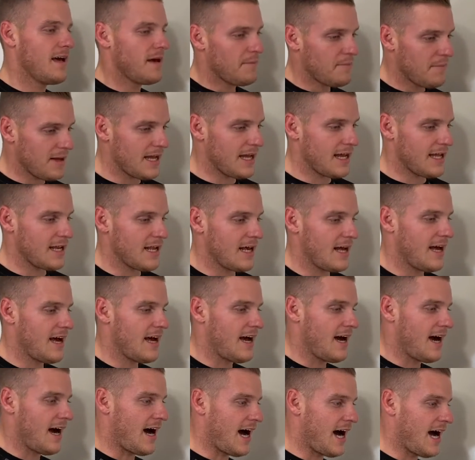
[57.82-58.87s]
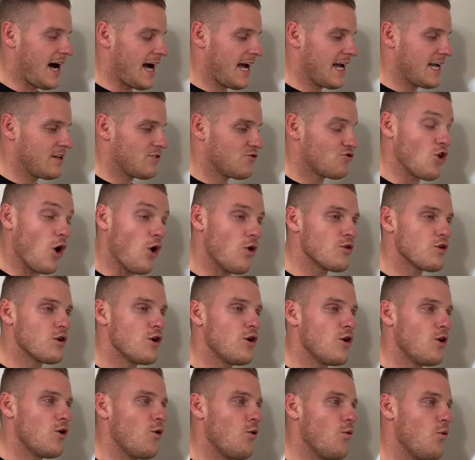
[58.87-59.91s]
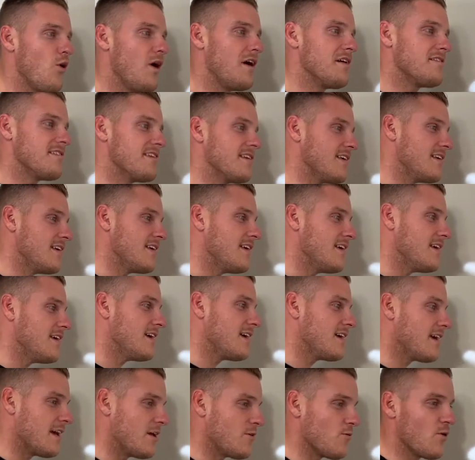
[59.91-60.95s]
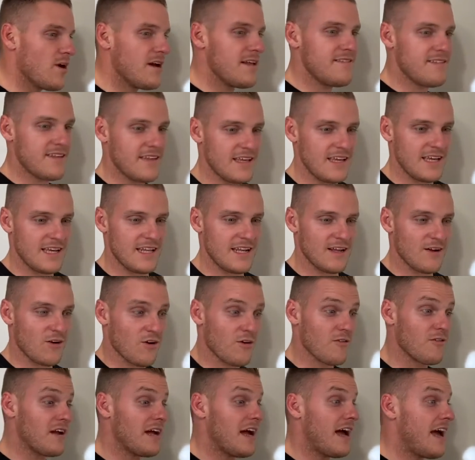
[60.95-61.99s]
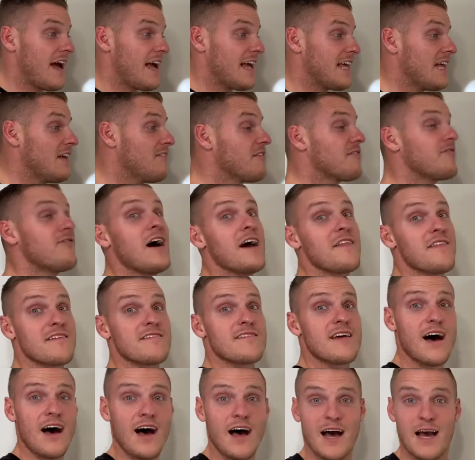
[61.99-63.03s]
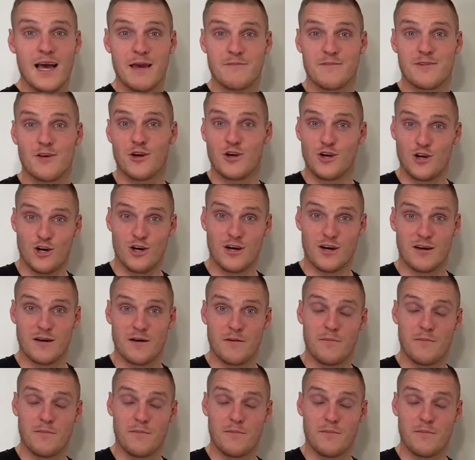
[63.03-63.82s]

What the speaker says: man, I don't know what to eat and when to eat it, or even find the time to cook